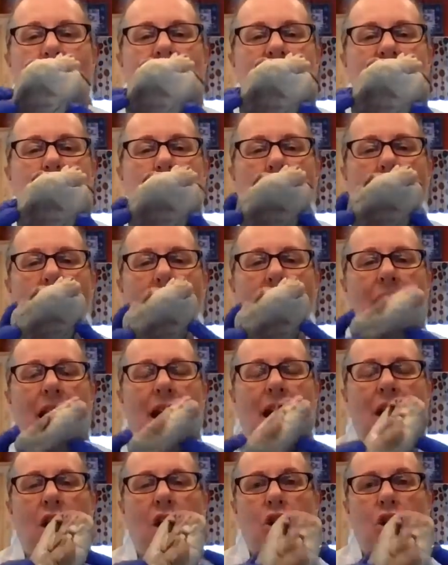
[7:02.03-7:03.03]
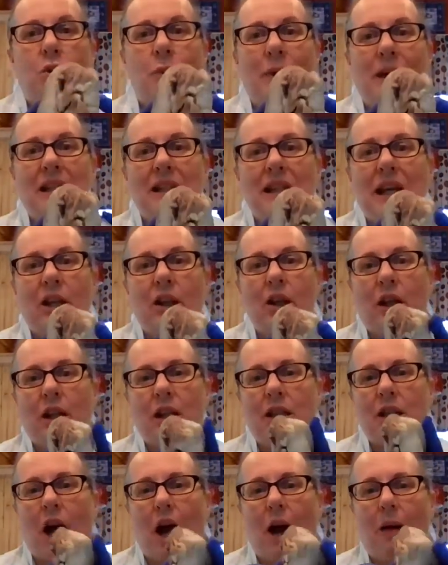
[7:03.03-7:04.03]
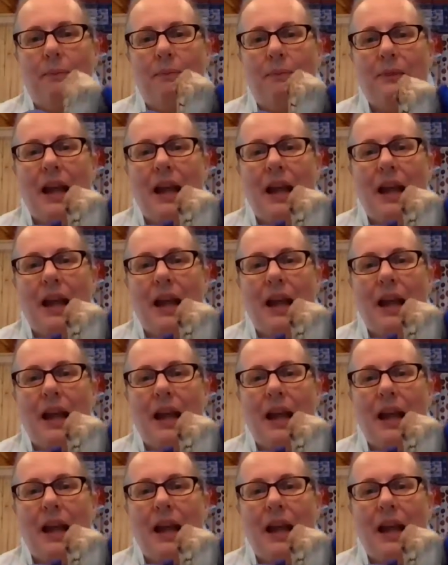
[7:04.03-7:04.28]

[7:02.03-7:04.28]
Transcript: this way so we can take a look at the top.